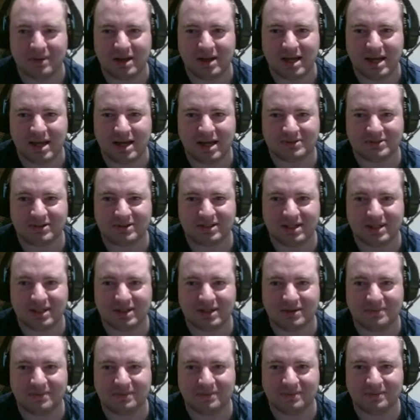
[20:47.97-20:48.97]
As long as I
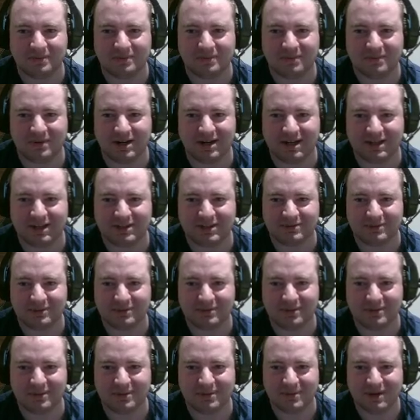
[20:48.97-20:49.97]
don't run into a
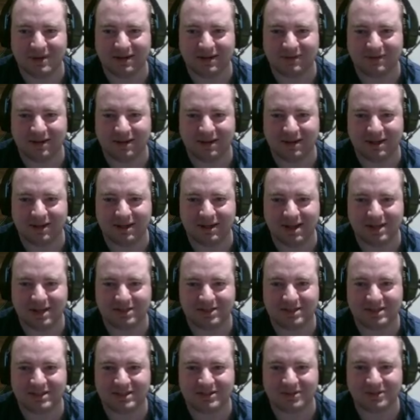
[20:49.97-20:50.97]
wall anyway. I
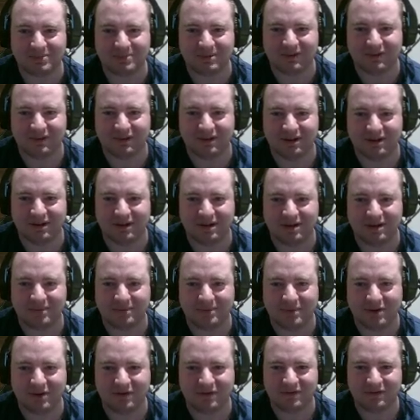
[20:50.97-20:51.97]
should still be
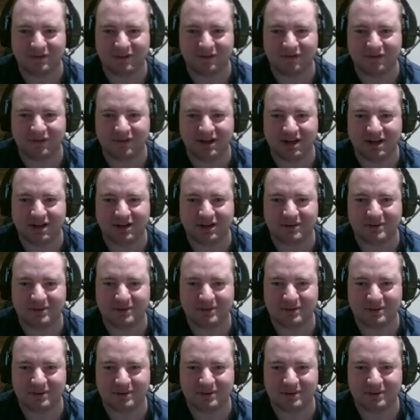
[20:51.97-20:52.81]
perfectly fine though.